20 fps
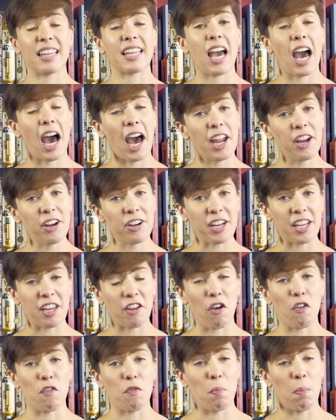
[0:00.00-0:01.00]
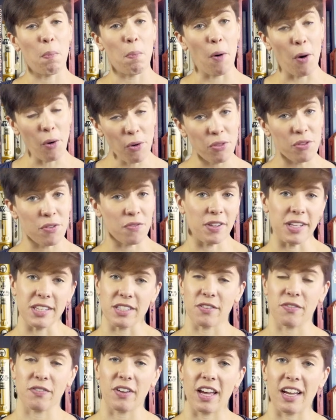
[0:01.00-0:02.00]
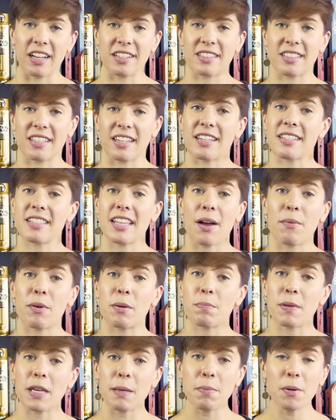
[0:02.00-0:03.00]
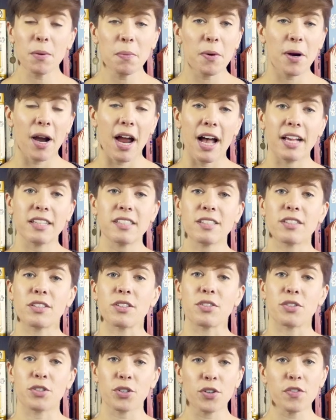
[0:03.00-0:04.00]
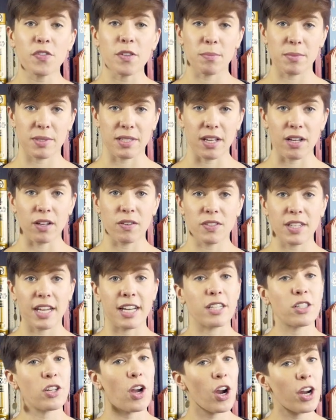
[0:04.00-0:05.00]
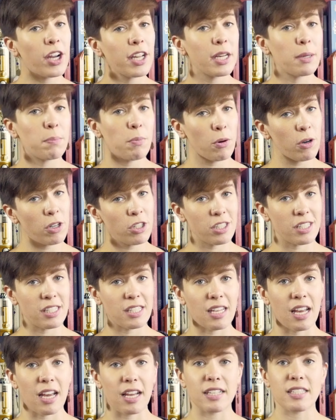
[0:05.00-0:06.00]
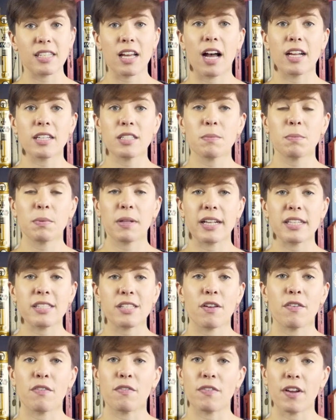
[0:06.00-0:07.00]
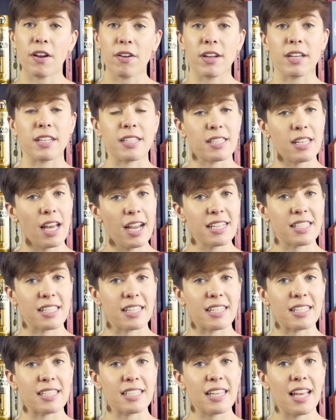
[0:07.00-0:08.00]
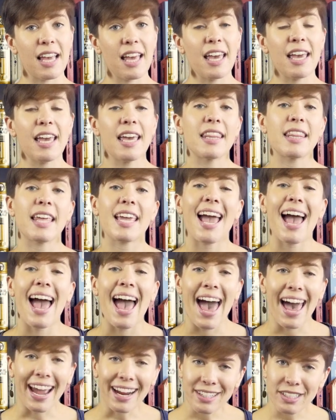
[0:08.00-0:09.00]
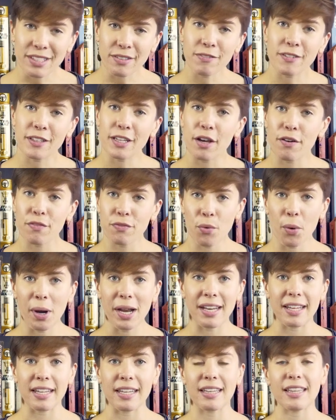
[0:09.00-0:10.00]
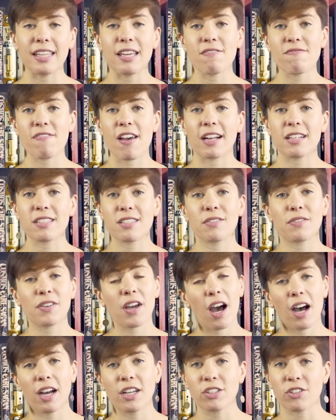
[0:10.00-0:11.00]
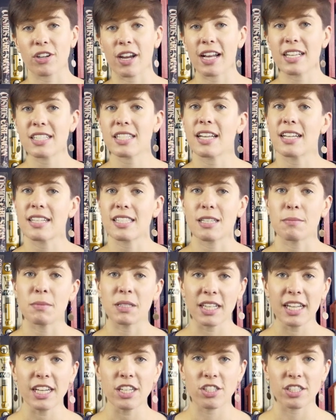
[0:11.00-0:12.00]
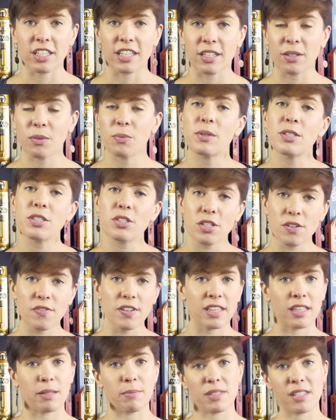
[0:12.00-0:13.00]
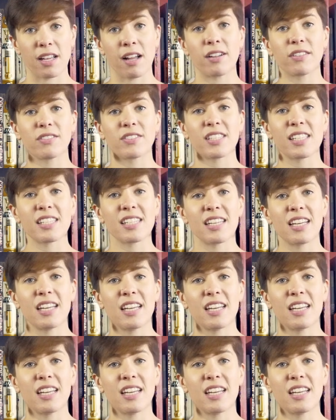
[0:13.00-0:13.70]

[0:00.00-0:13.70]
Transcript: The irony of both of these effects is that when people were asked to serve themselves a targeted portion size onto plates of various sizes, they actively avoided the effects of contrast and assimilation when serving themselves.